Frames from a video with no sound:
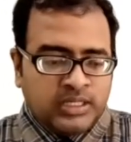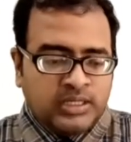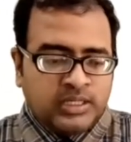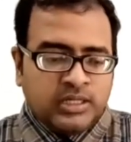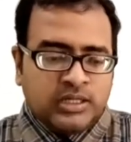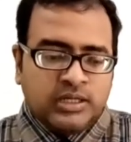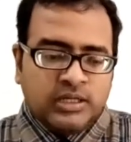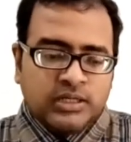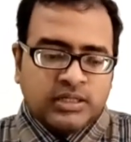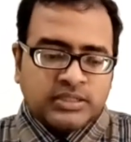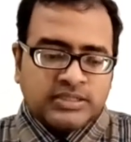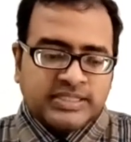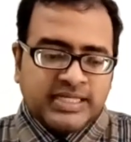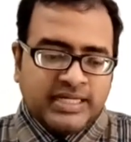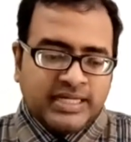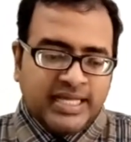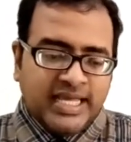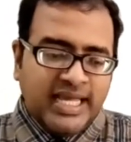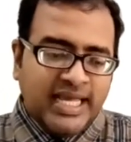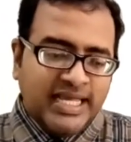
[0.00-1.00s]

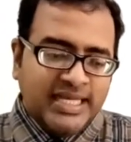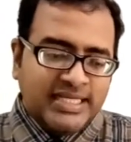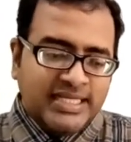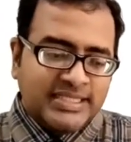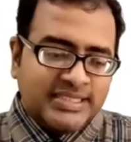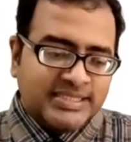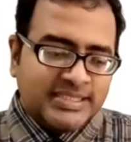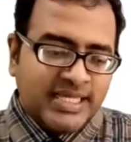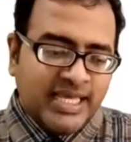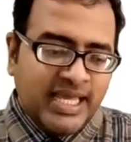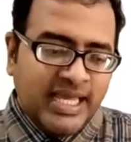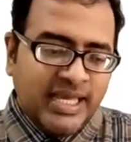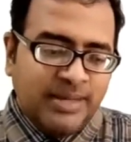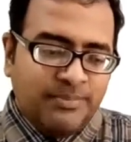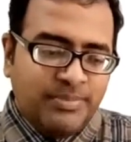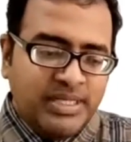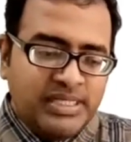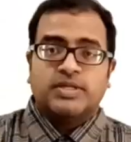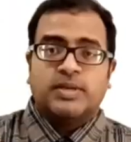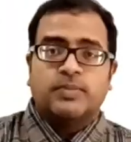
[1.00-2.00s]
Set A is
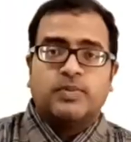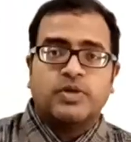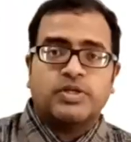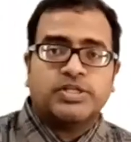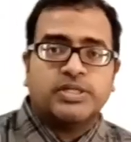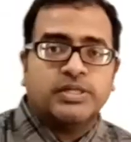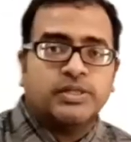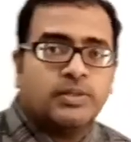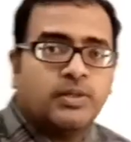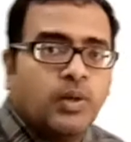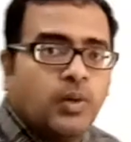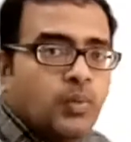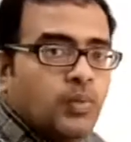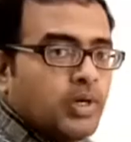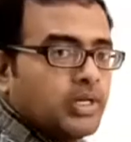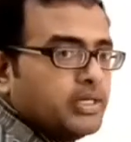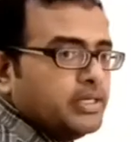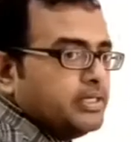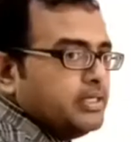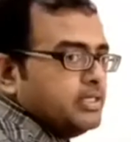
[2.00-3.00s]
AB. Question
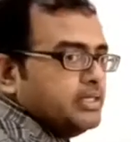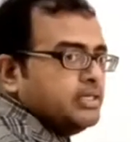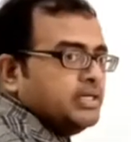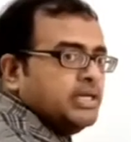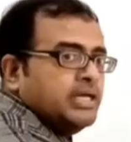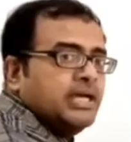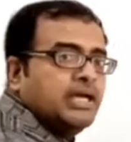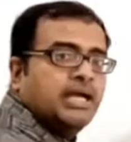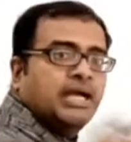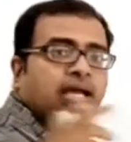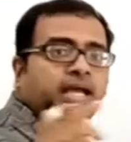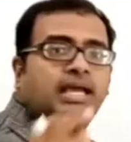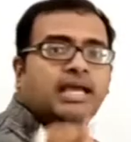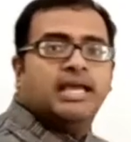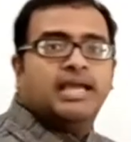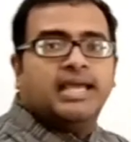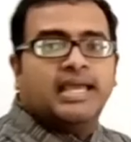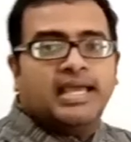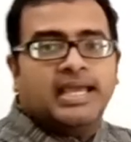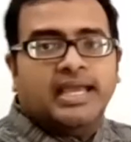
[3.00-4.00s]
1,
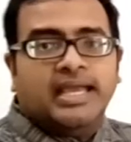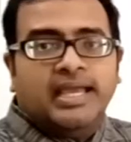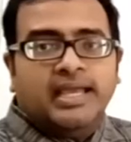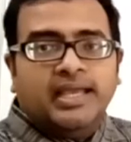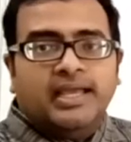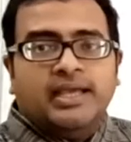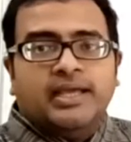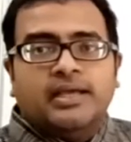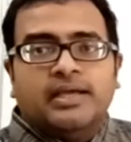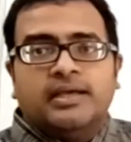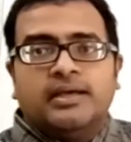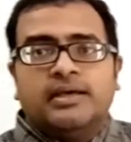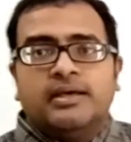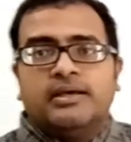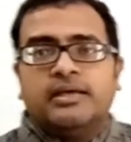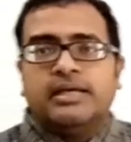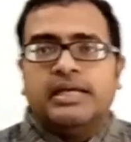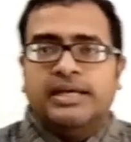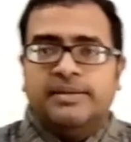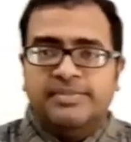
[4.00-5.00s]
A,
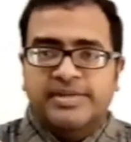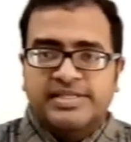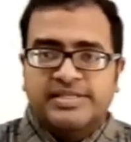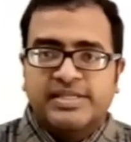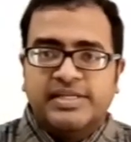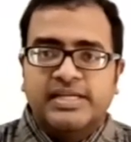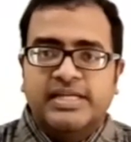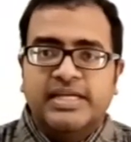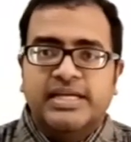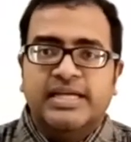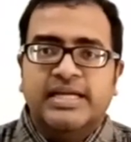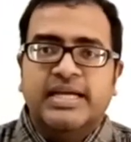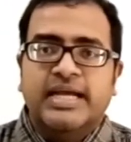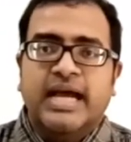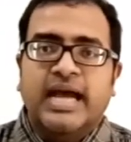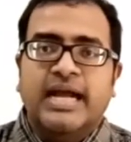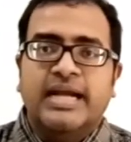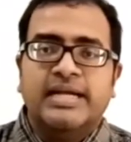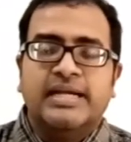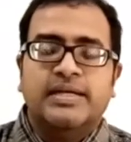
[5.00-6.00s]
ABCD
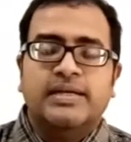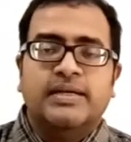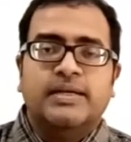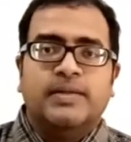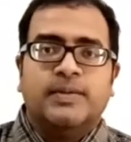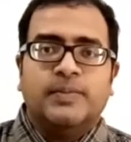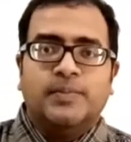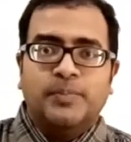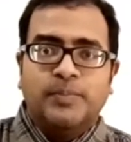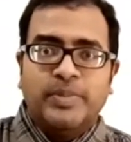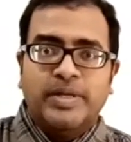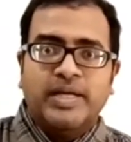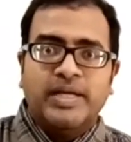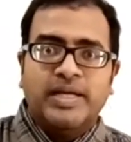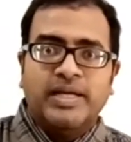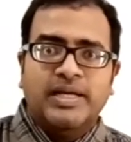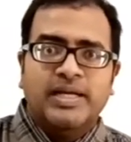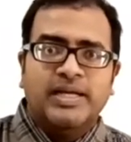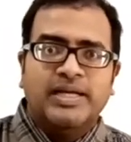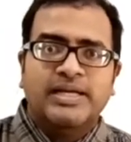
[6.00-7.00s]
and
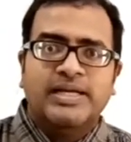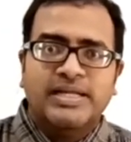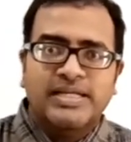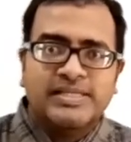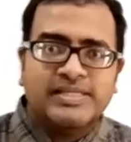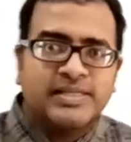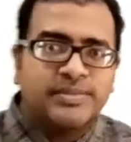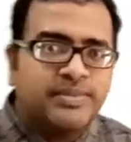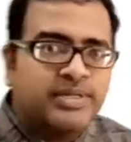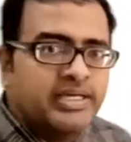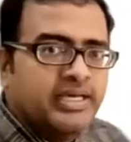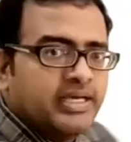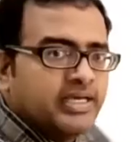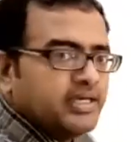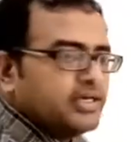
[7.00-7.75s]
B, DCBA.